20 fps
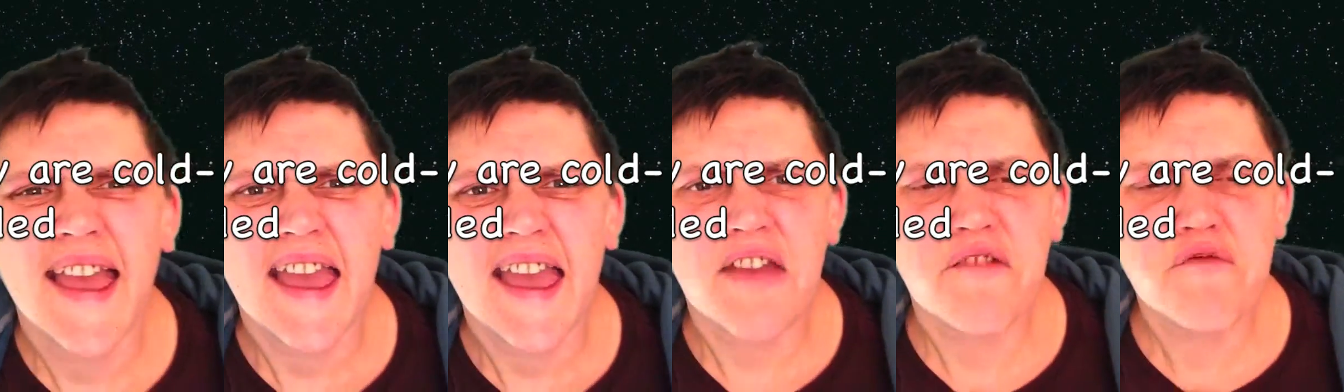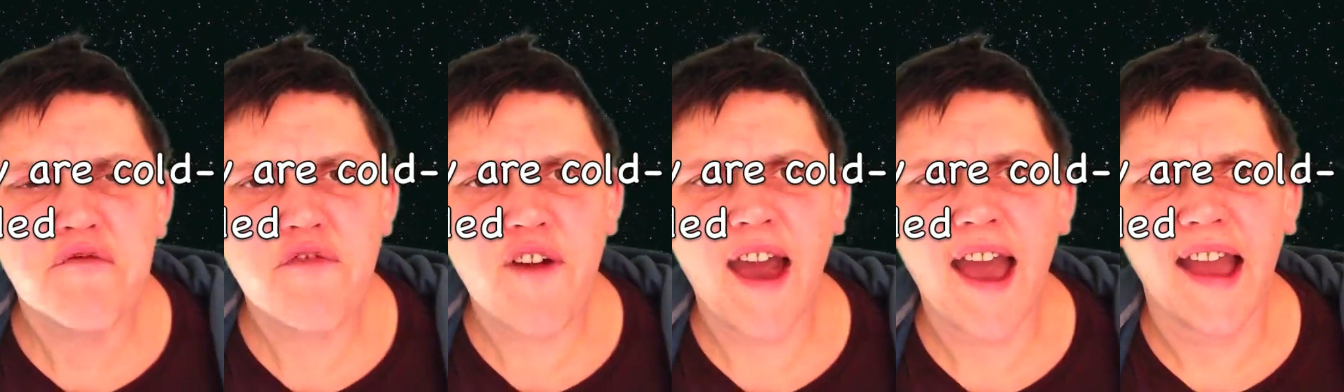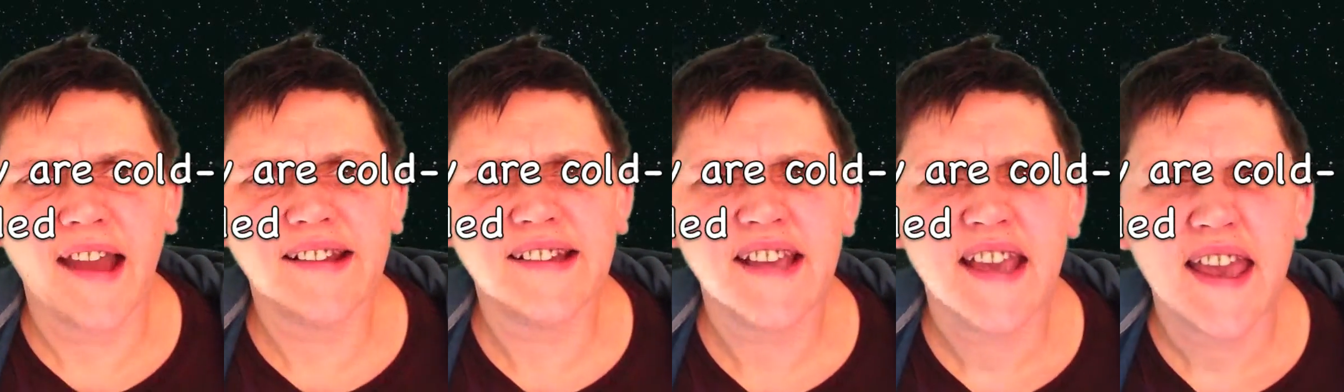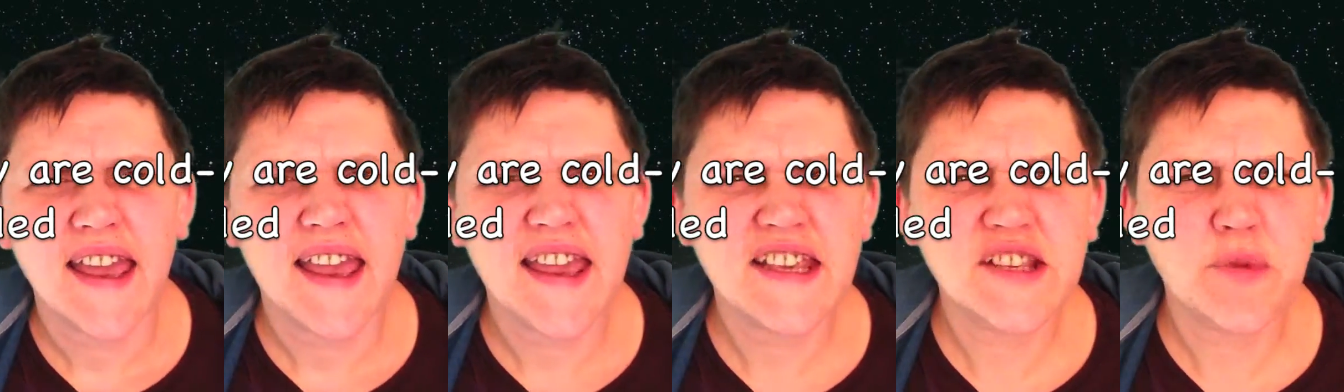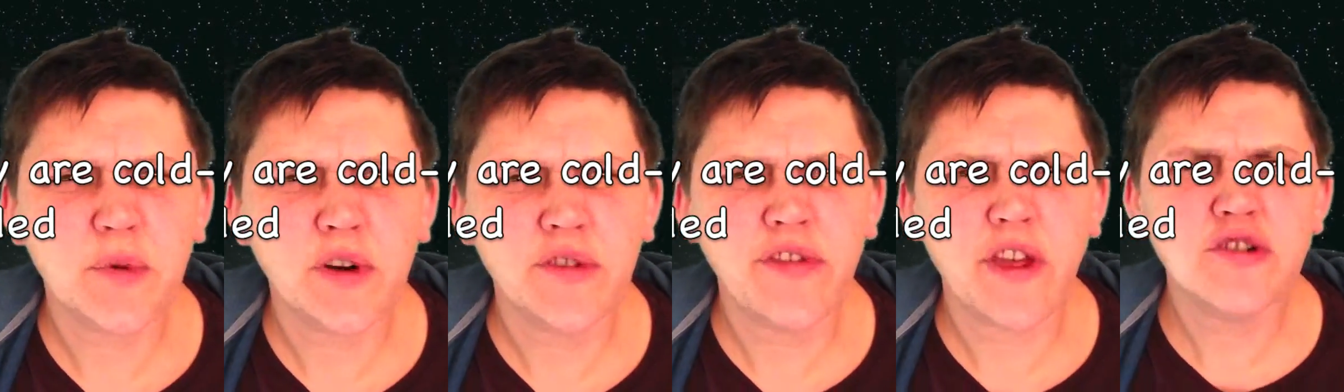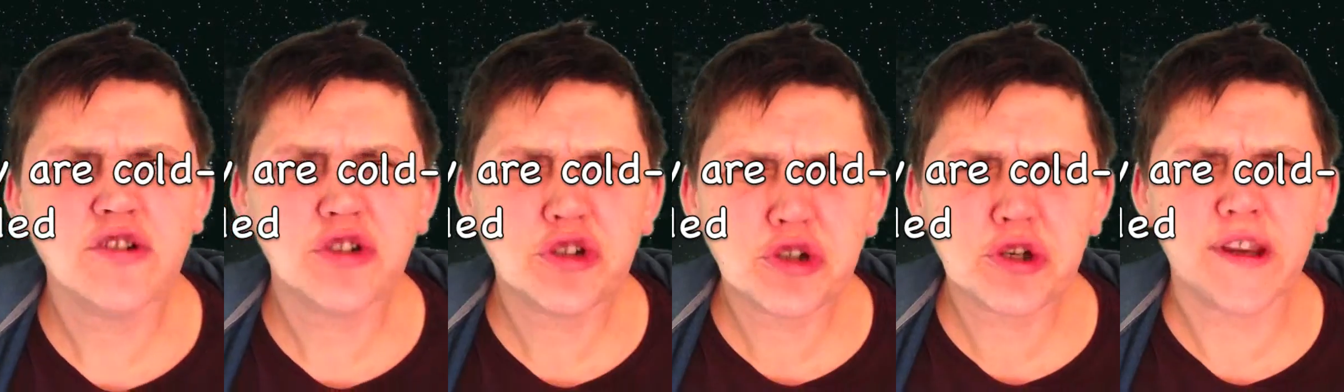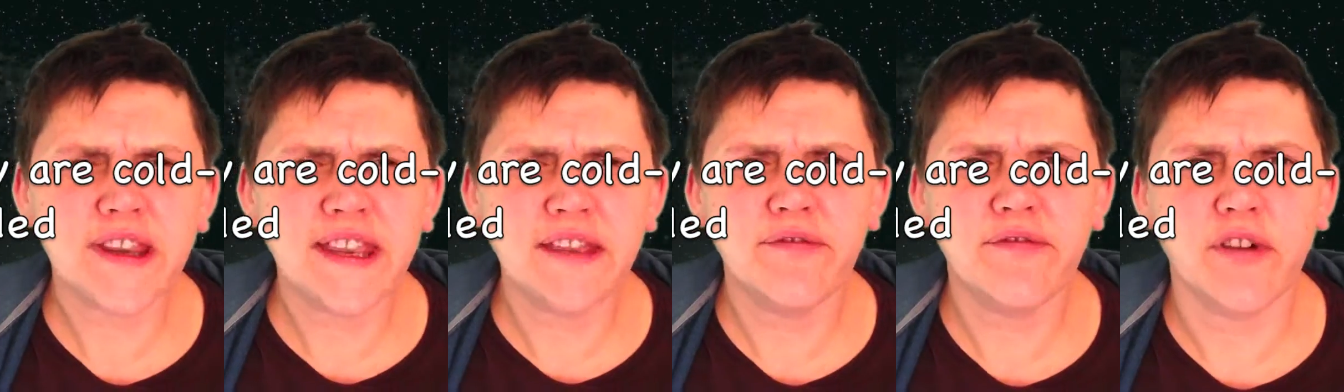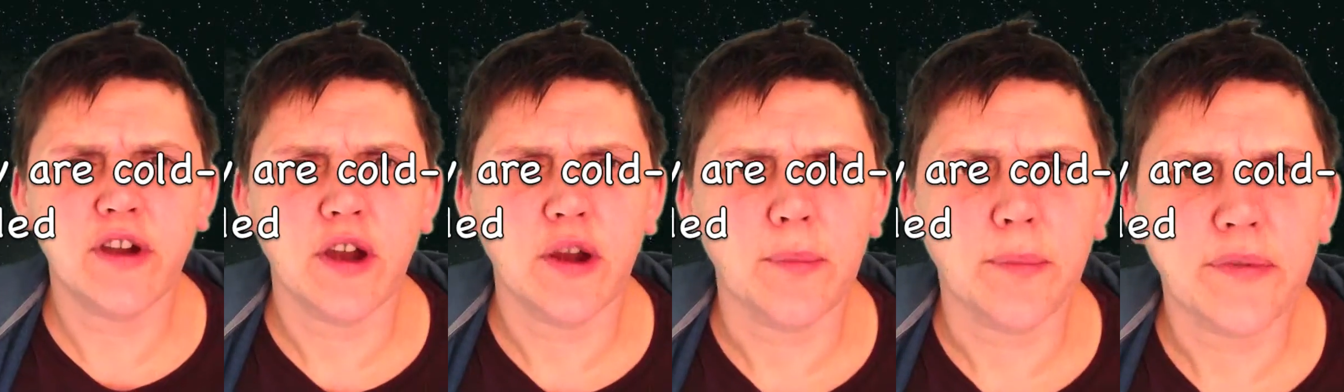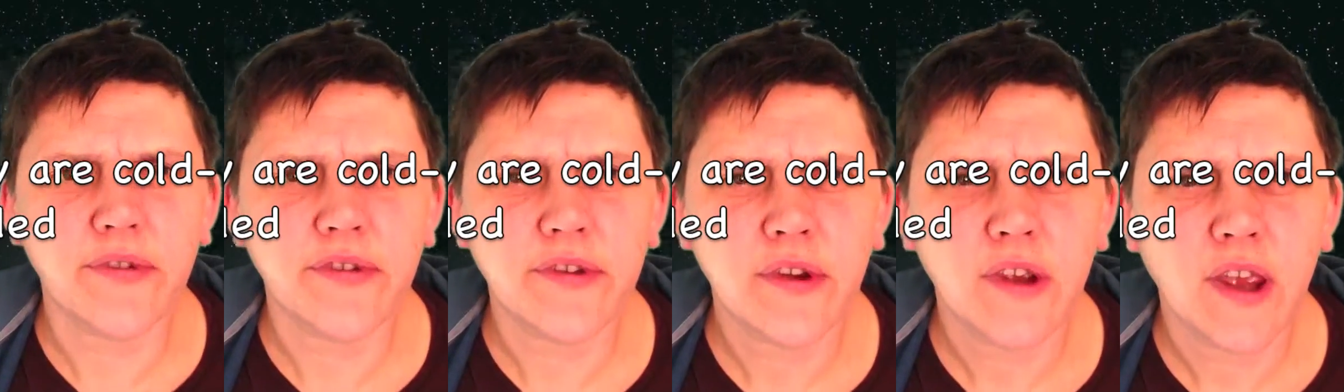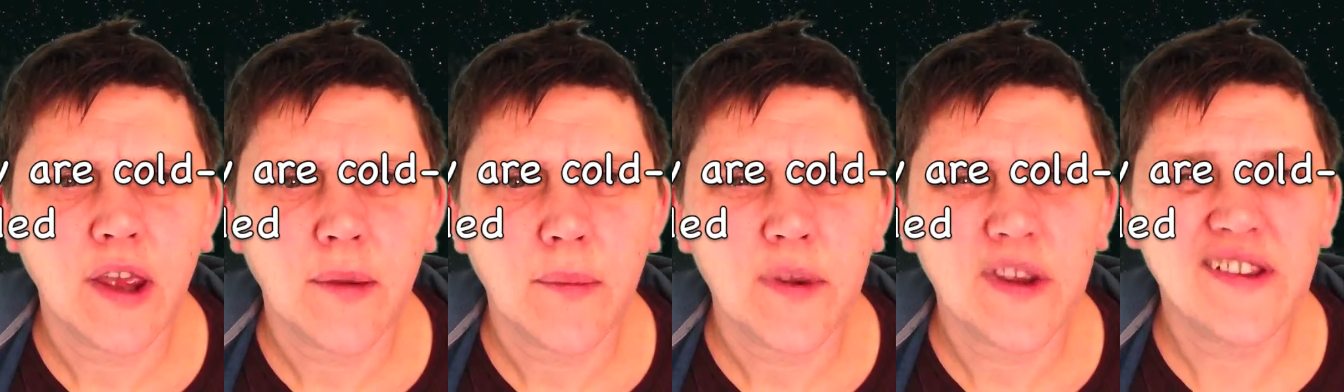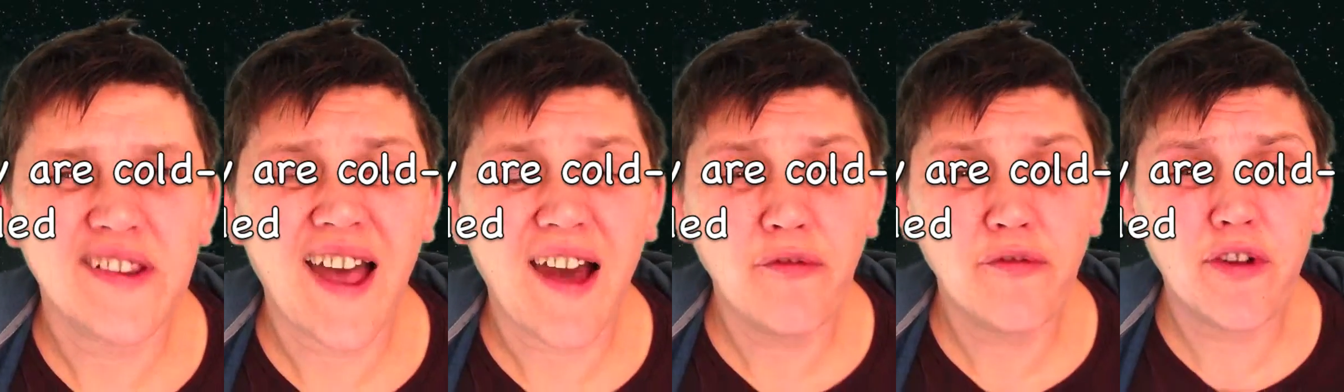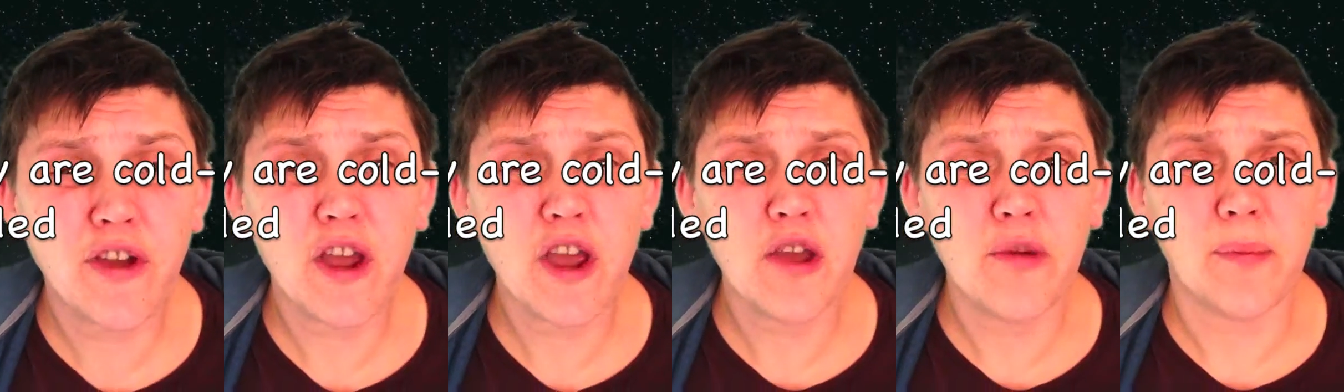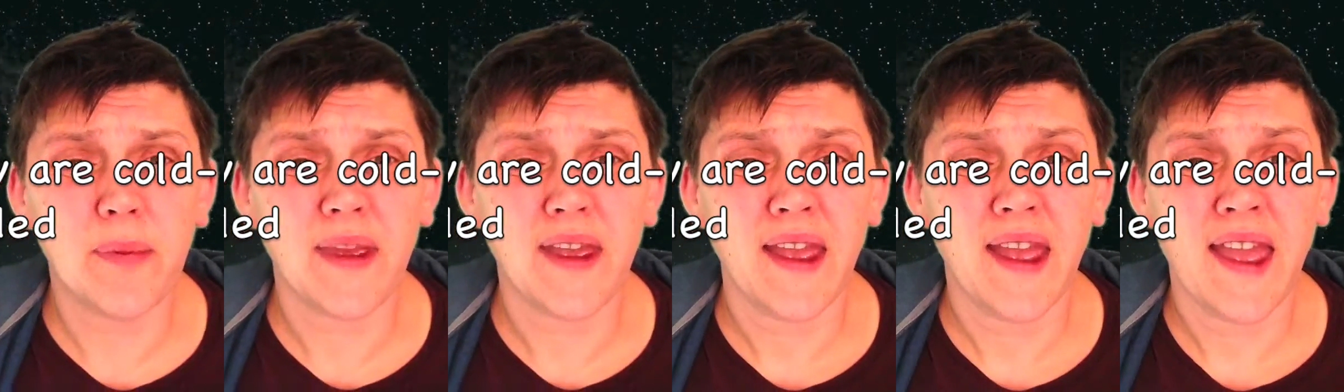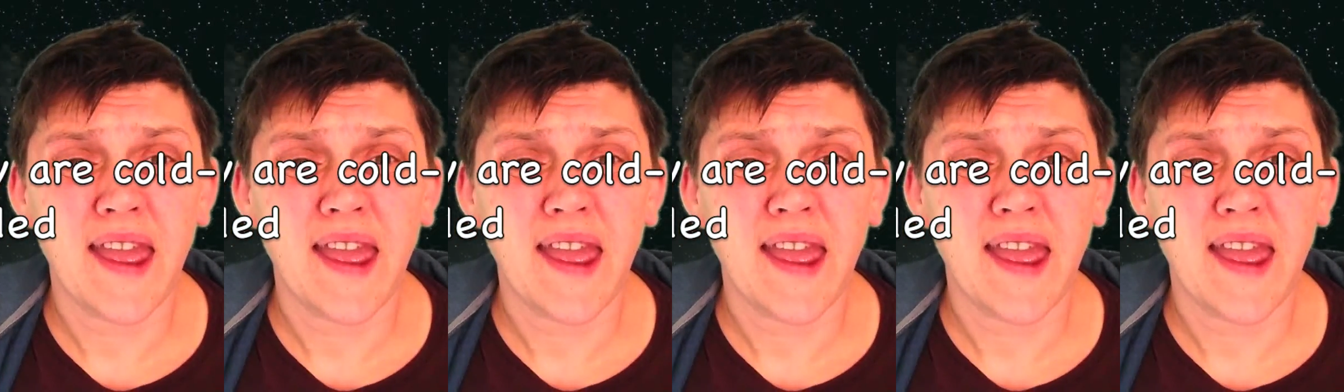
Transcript: In fact, it's one of those tricky verbs because our verb